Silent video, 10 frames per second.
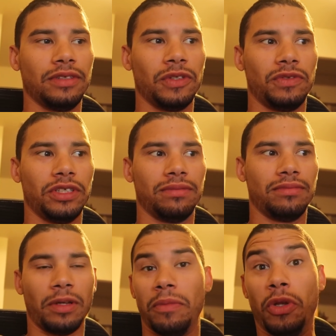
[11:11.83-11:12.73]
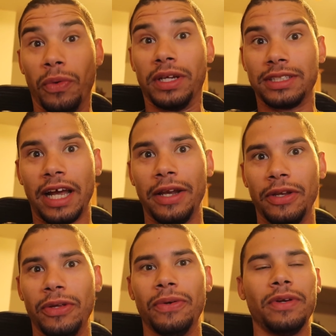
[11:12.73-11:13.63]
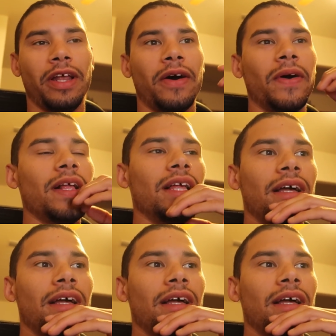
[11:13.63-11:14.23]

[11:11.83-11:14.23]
It gives you something new and exciting to do, you know.